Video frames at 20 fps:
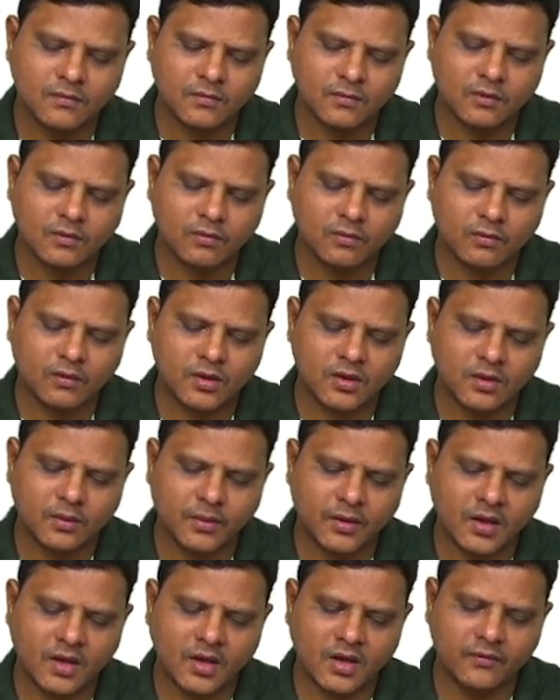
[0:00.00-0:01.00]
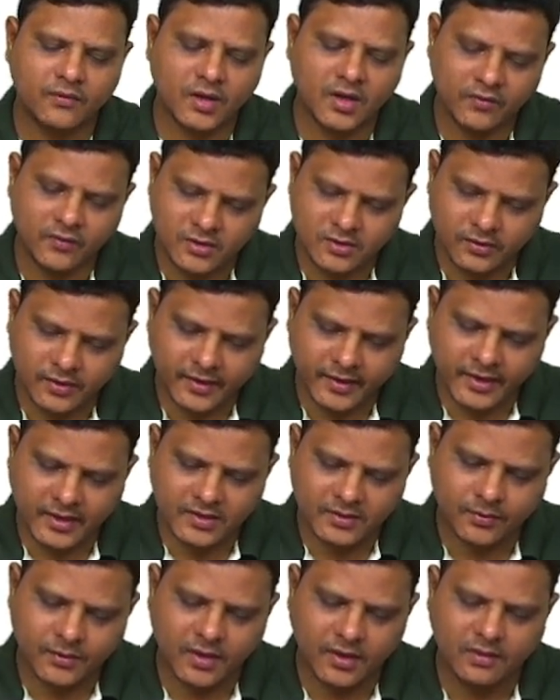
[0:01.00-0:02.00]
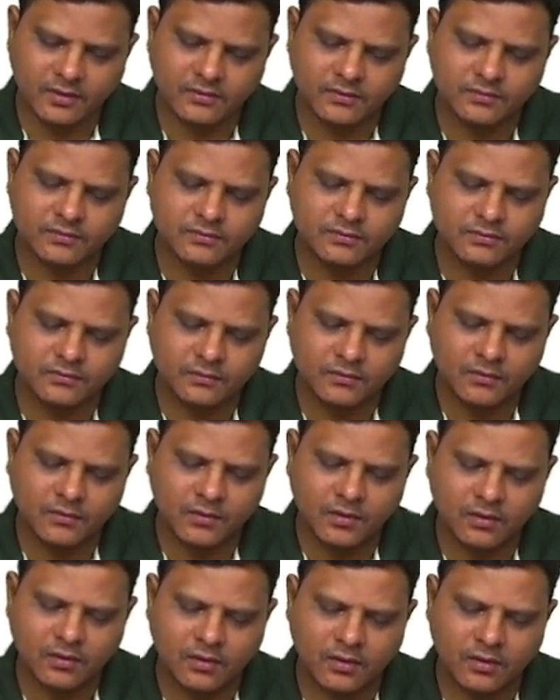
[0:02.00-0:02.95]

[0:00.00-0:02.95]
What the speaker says: What the meaning of individual I will explain. The